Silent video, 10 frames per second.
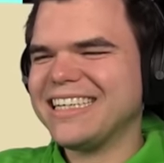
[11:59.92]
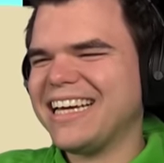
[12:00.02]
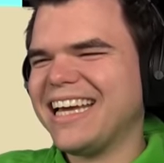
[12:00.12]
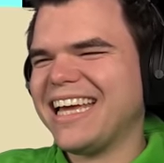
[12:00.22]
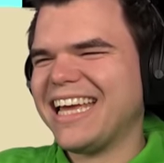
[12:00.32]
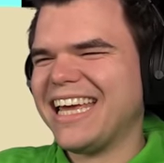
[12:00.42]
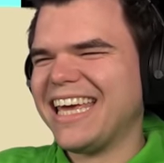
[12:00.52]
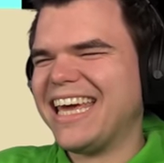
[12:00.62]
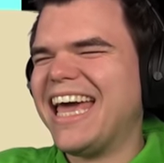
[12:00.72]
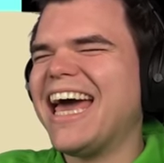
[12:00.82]
that. Always
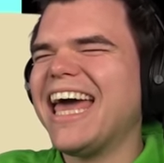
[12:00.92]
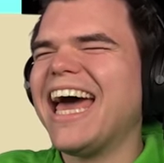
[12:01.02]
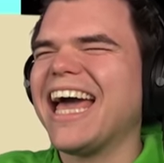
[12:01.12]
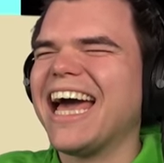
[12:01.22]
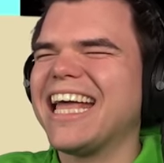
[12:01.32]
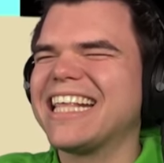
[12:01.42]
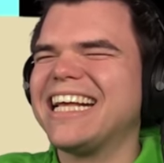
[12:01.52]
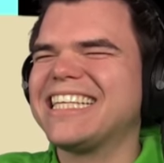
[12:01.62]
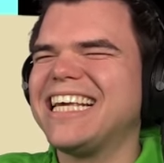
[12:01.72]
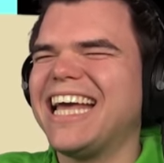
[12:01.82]
gets hit straight away.
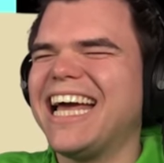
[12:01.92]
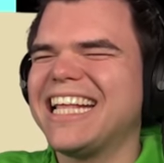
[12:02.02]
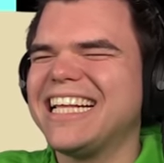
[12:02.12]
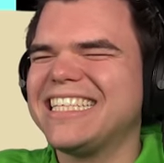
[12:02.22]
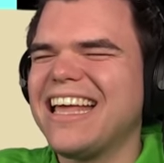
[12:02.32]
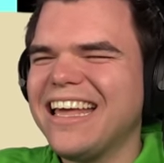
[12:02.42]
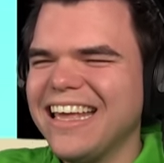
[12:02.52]
I want a